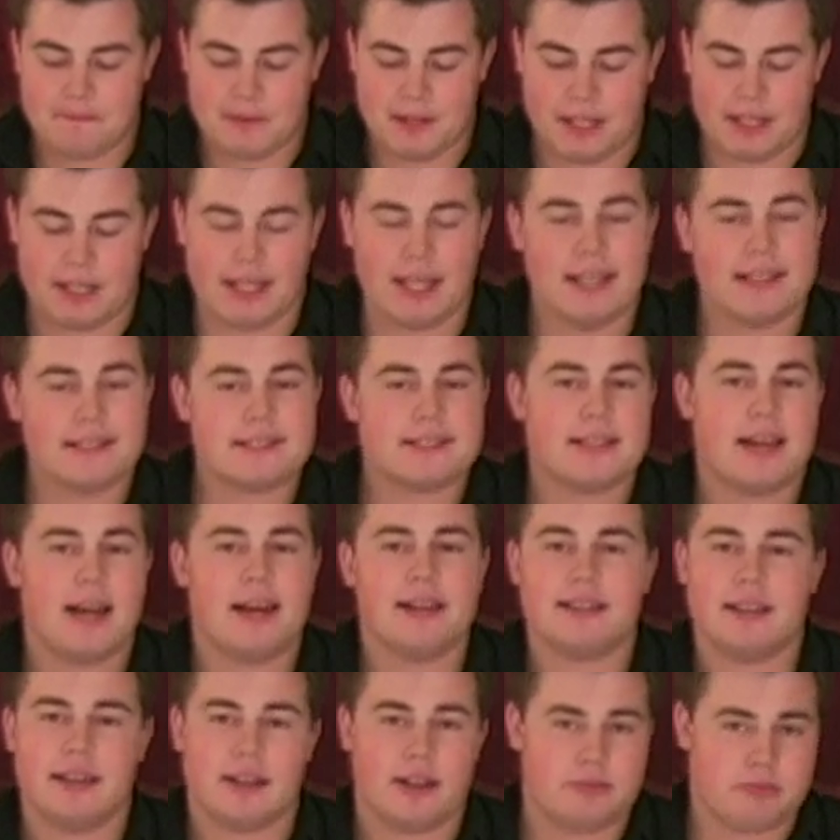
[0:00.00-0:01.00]
And
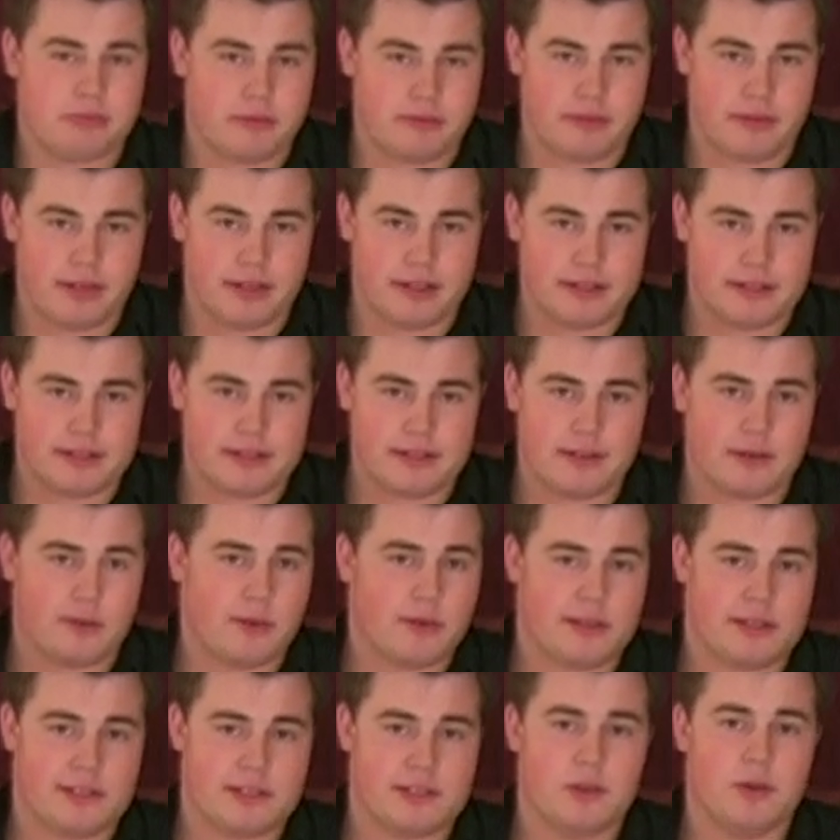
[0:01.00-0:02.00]
inside that group of friends, there were
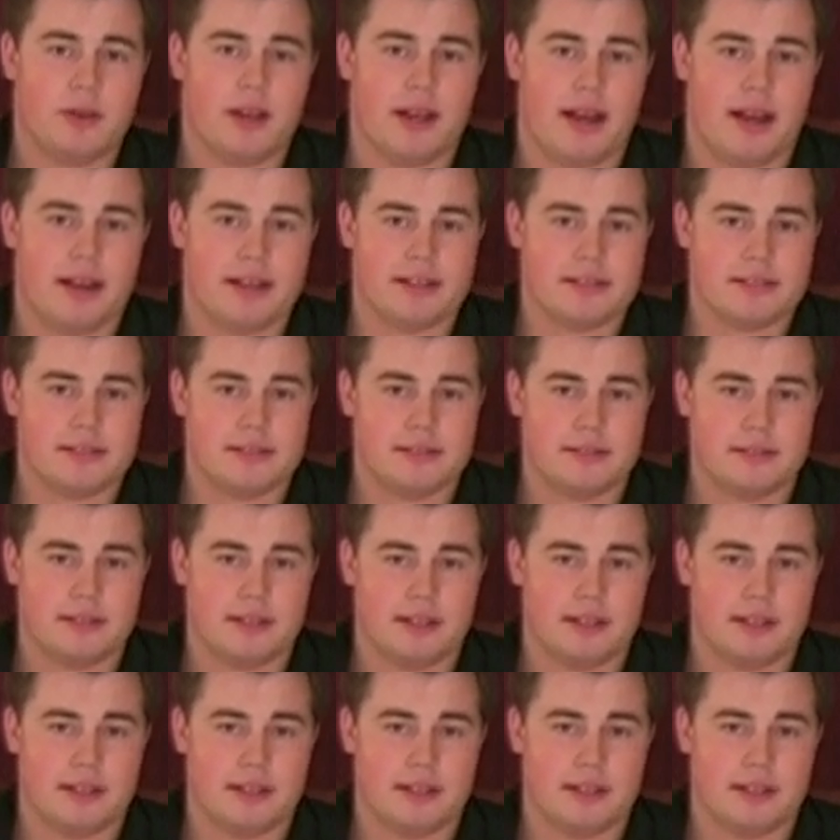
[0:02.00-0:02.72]
these two guys.